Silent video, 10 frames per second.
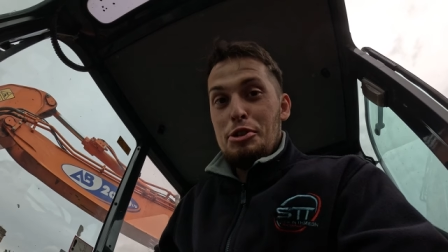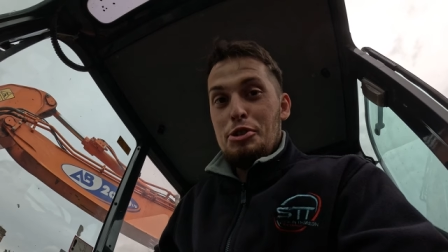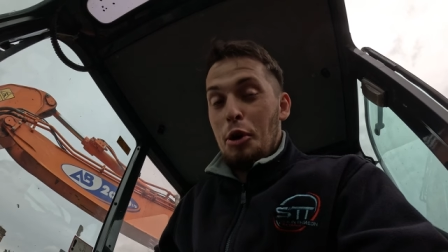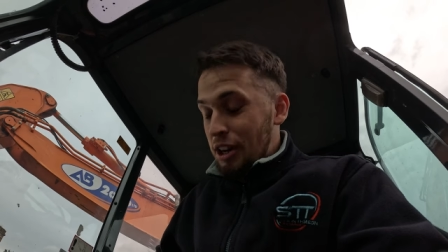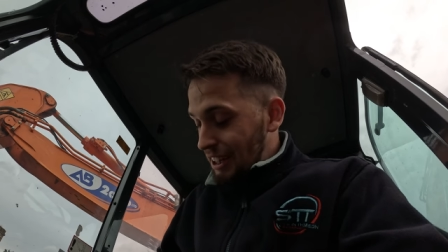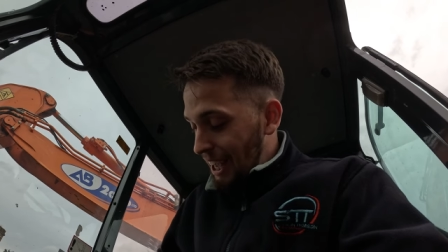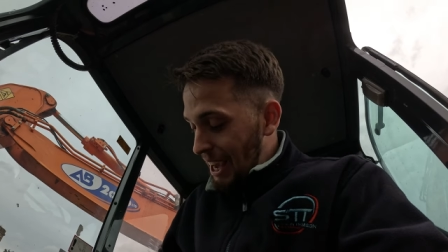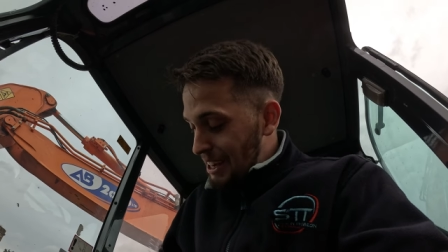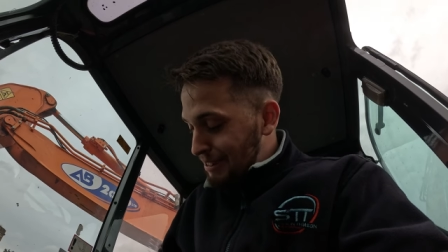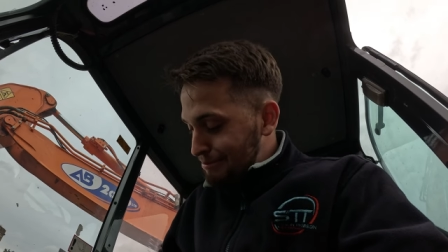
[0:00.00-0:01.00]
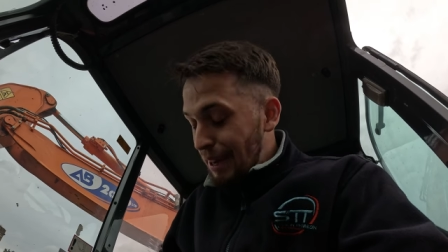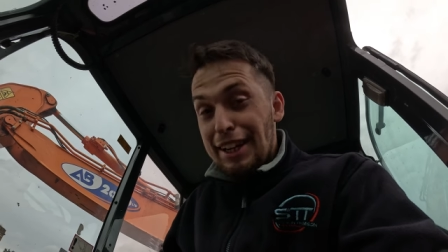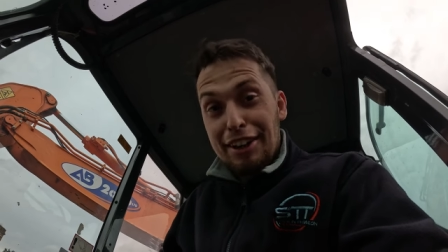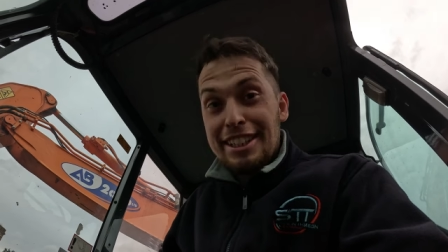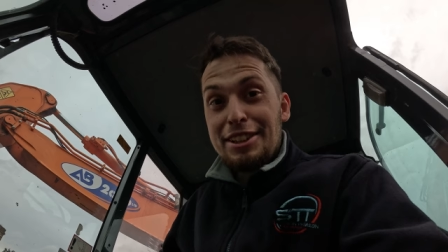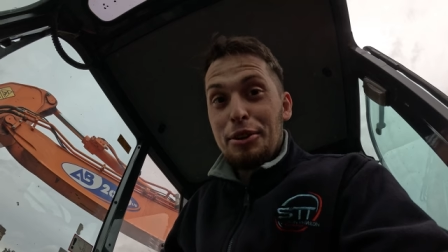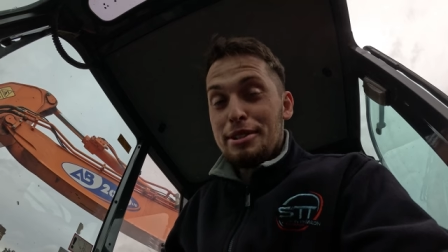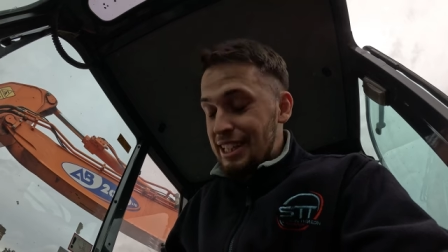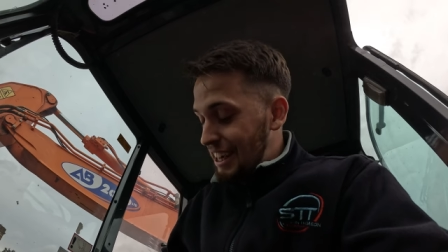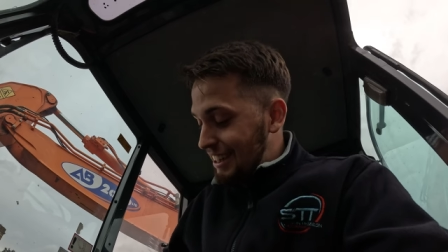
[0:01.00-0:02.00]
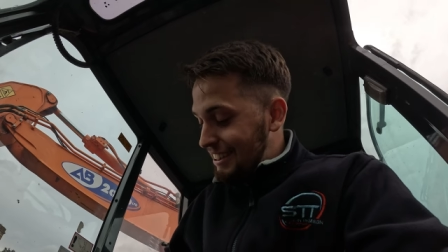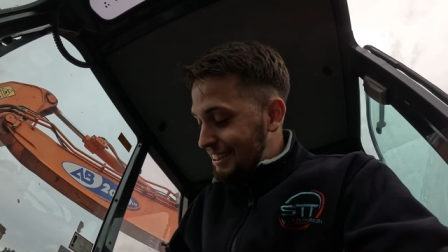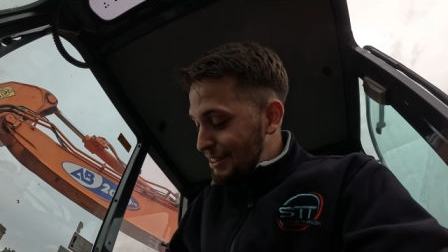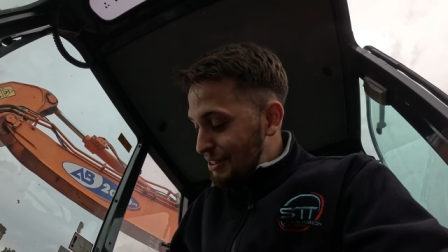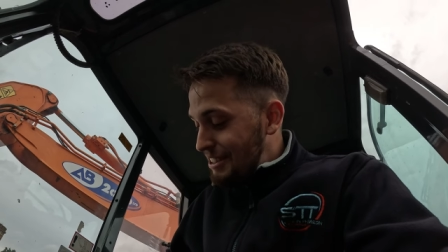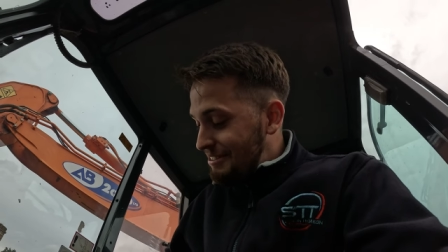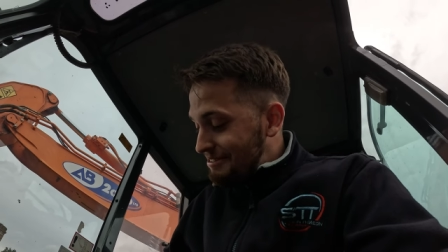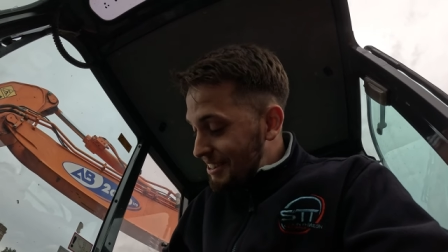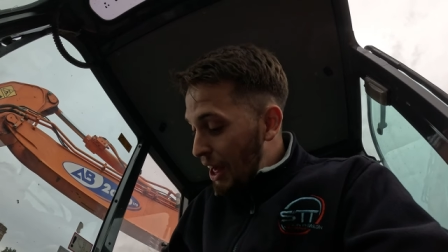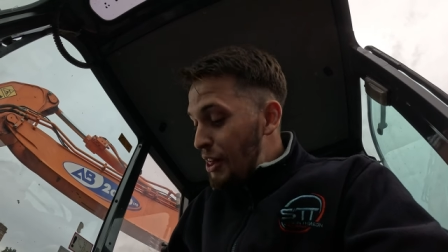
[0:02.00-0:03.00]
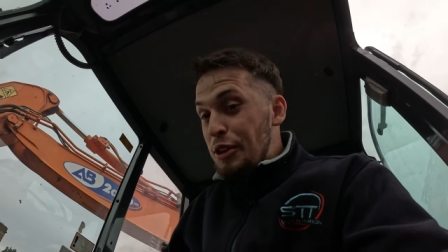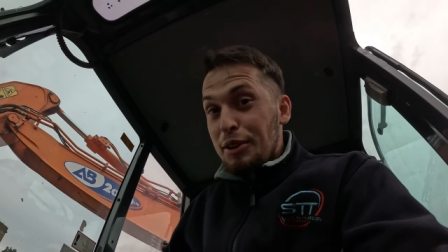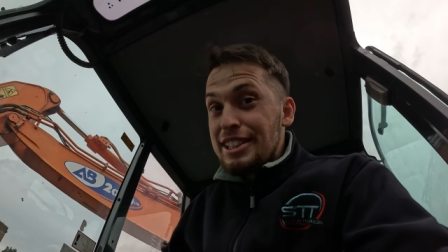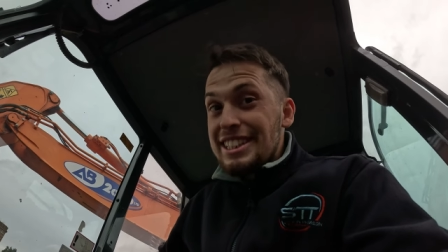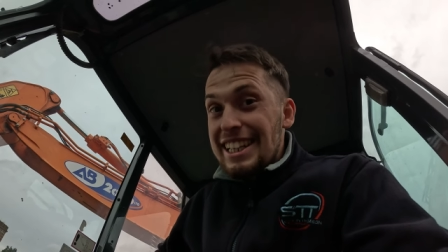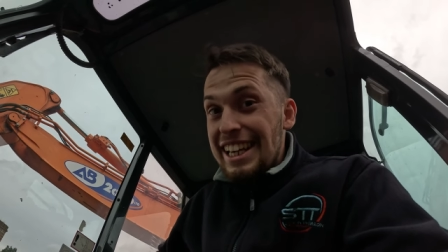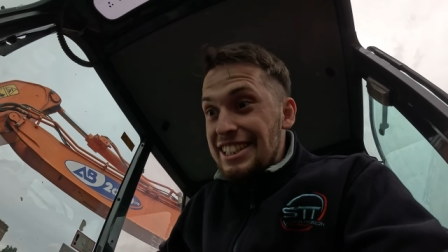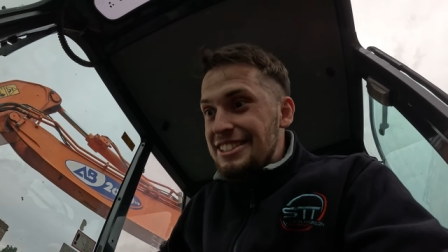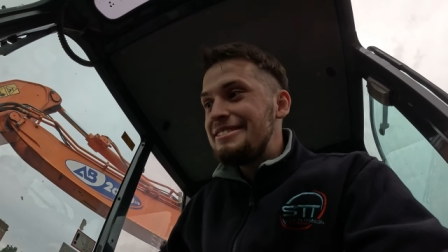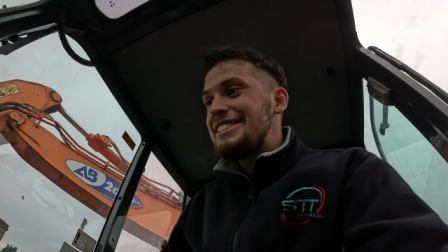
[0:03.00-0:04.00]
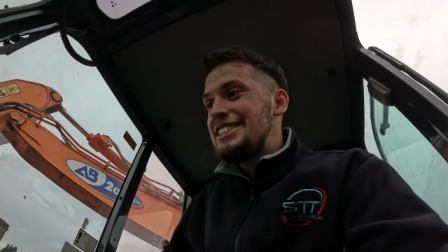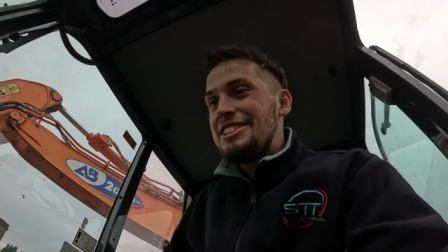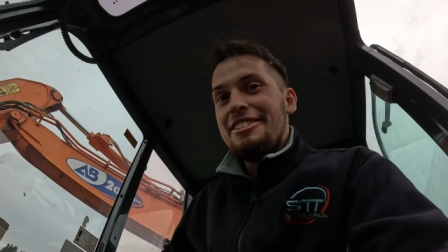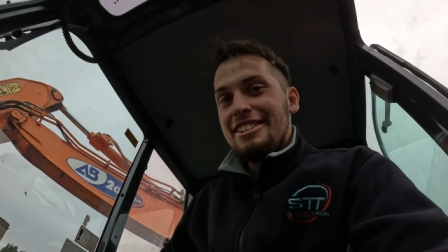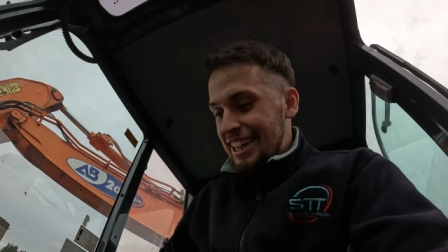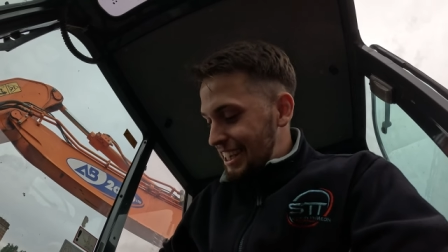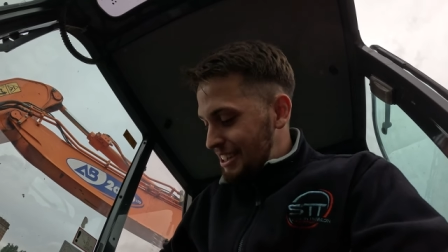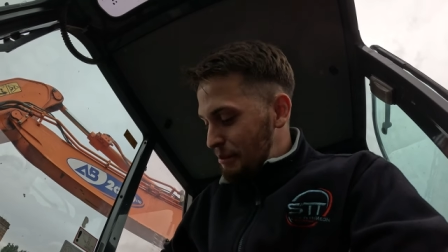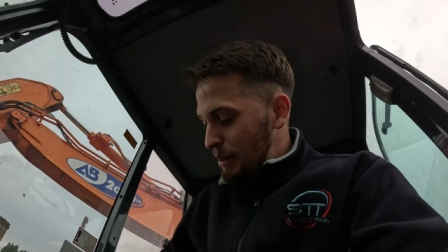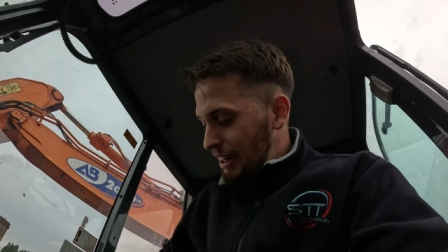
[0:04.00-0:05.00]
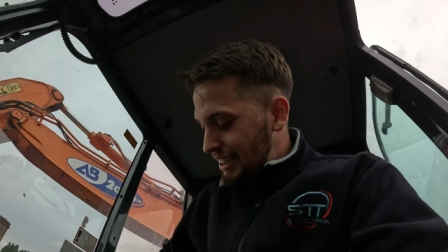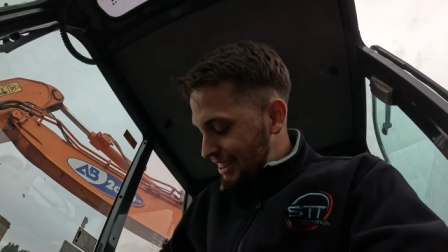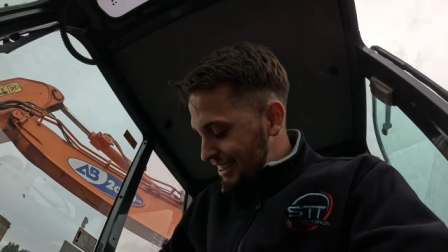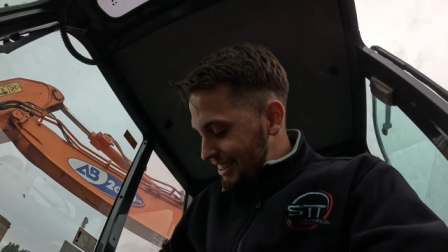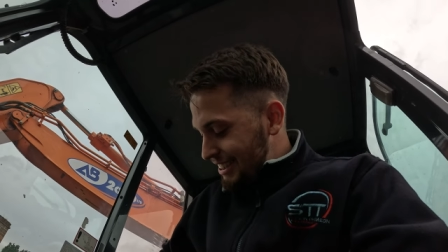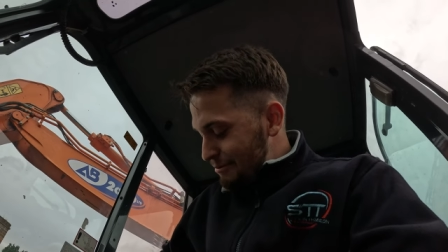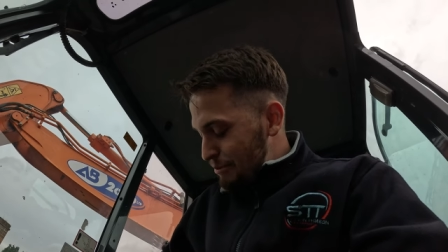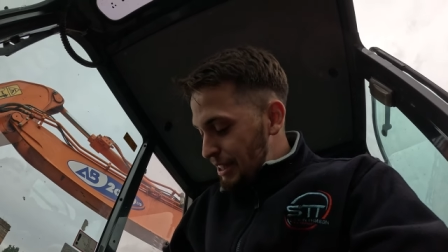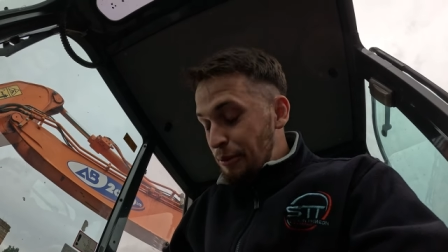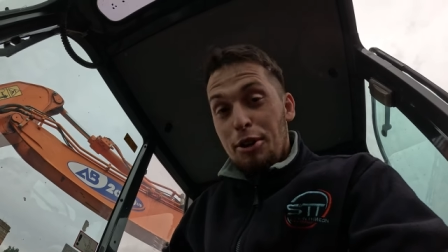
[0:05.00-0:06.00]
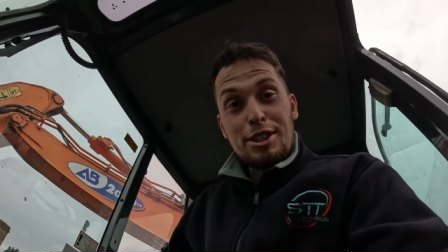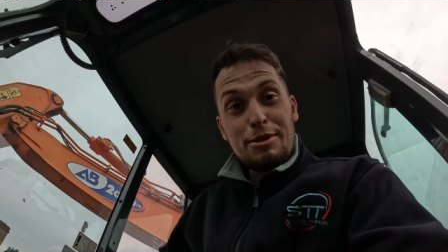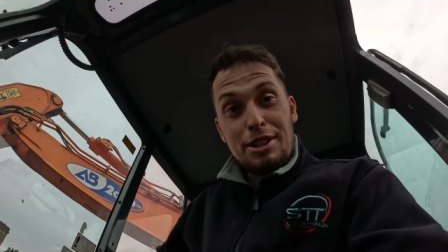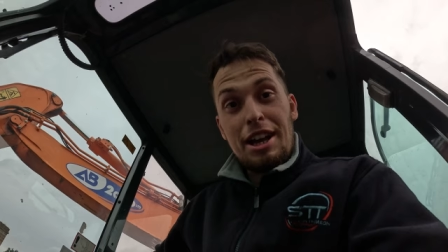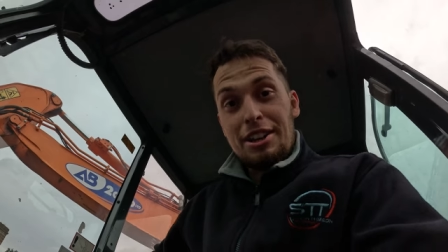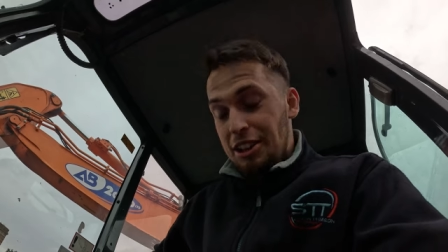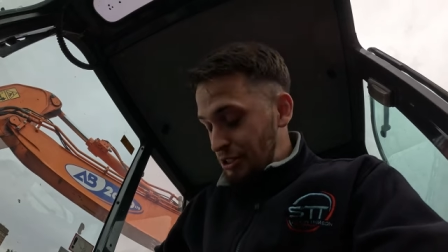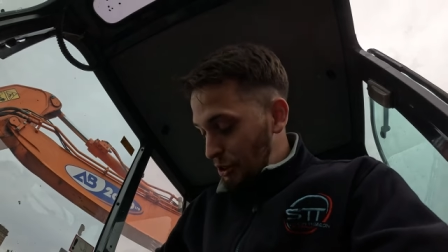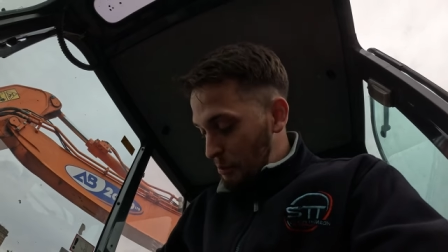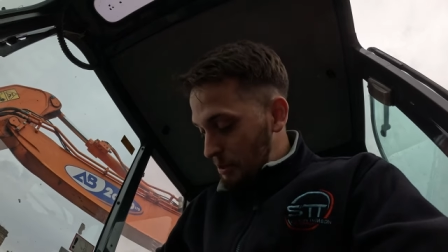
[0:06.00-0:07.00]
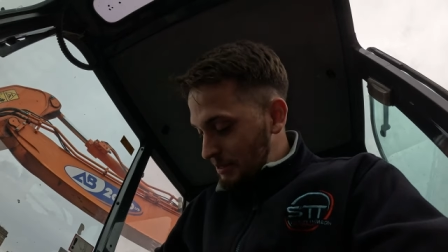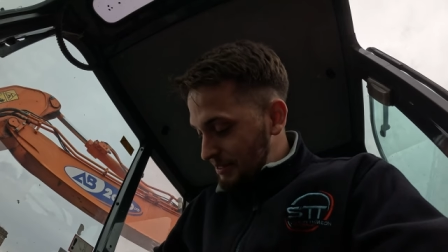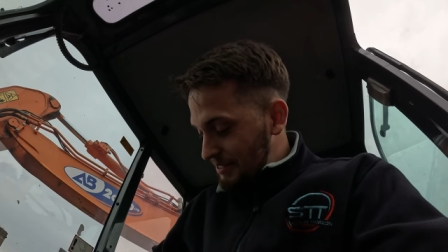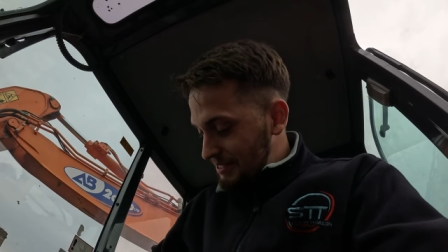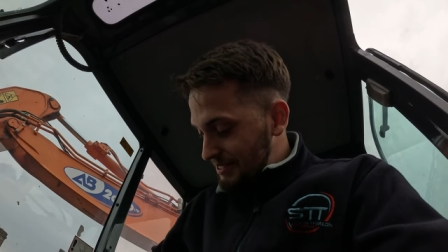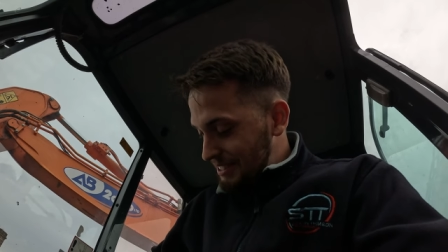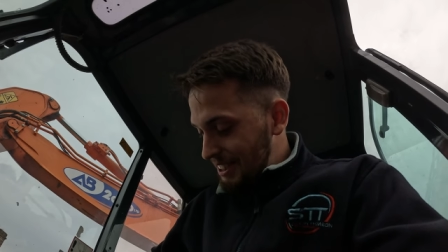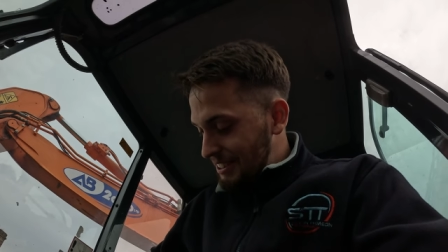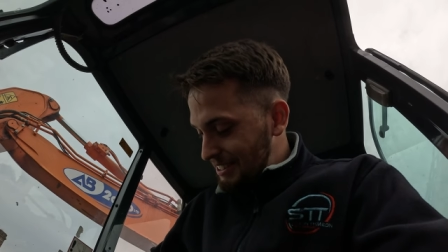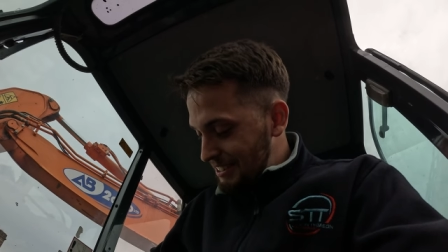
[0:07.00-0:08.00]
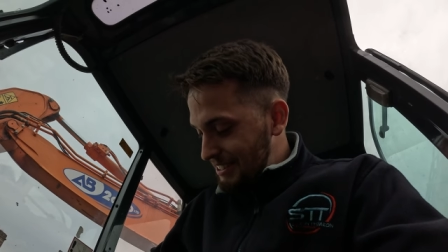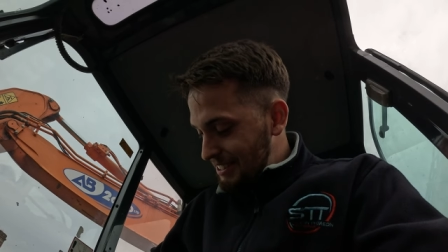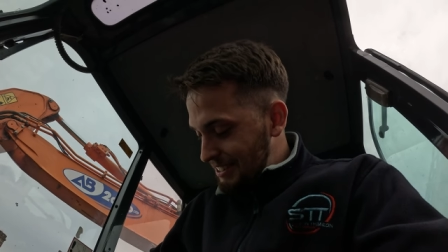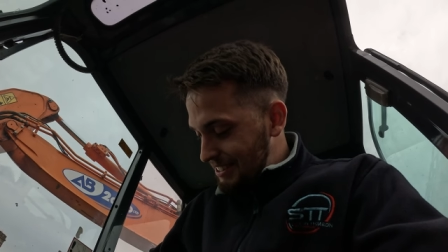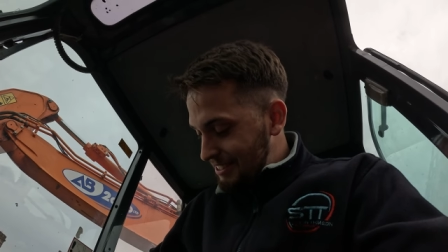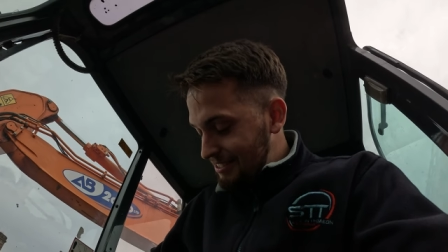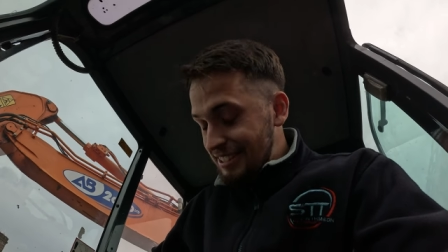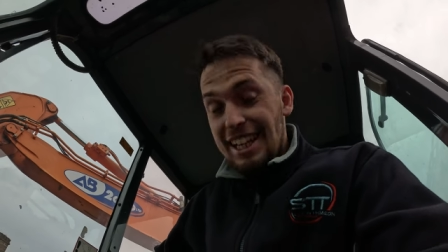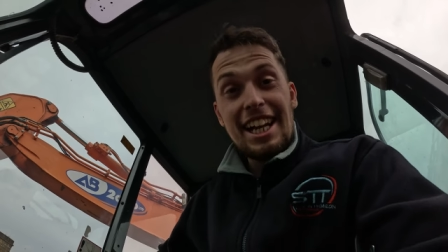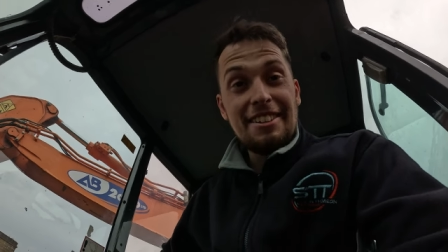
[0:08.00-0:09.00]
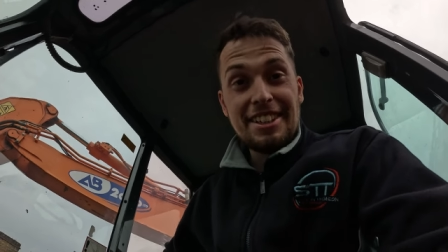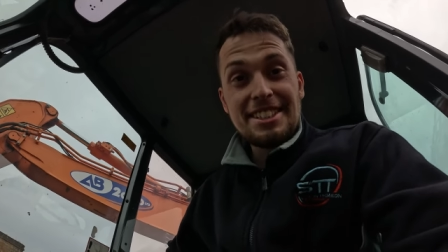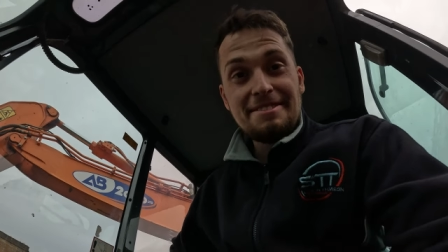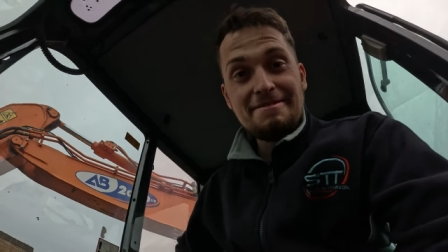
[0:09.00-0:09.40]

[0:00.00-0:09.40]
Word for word: Not gonna lie, a bit gutted that it was the, was the estate agent, because you know, your number. But it was not another job. You know. Anyways.